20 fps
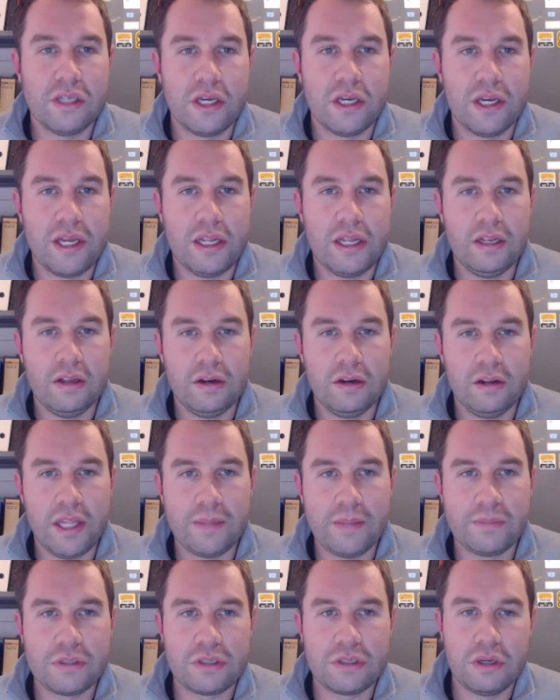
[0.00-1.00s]
little
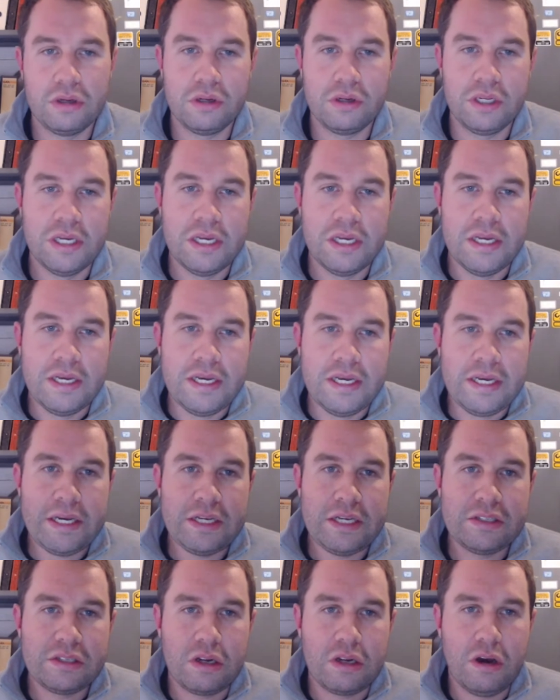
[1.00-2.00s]
episode
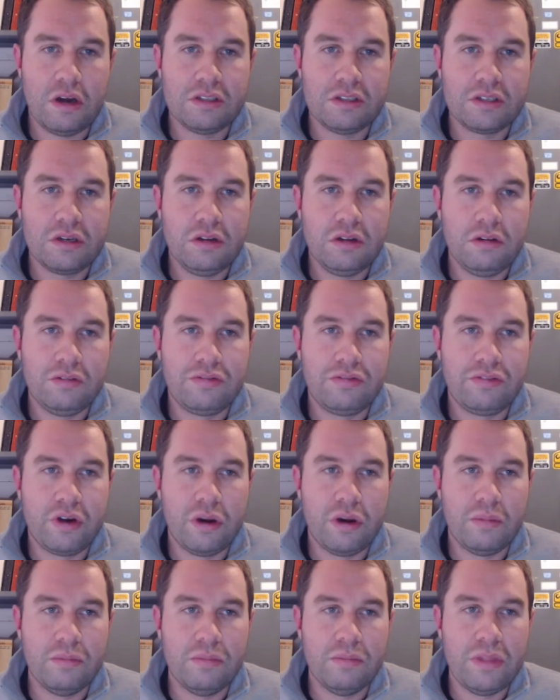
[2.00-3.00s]
is an article
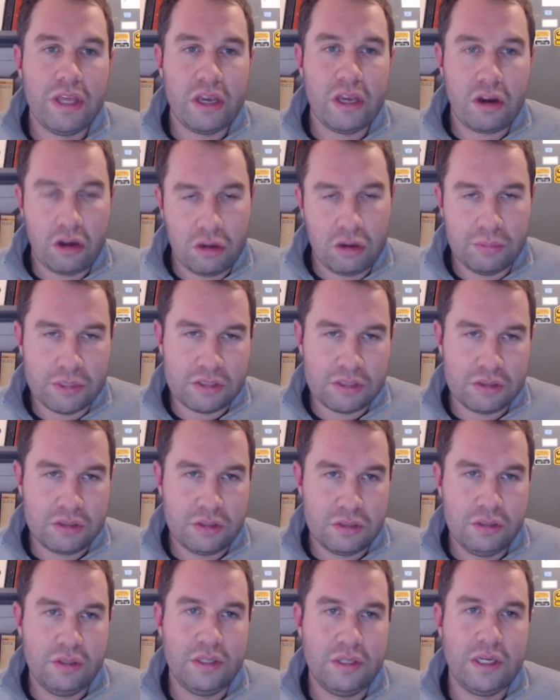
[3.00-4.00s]
from The
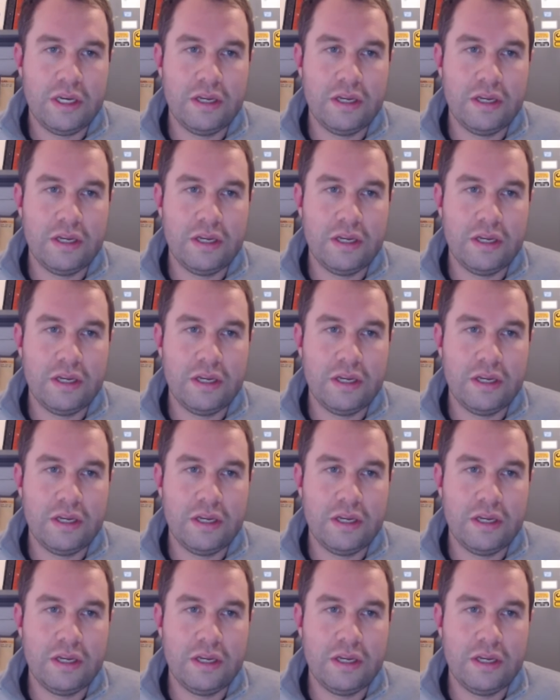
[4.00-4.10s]
Economist.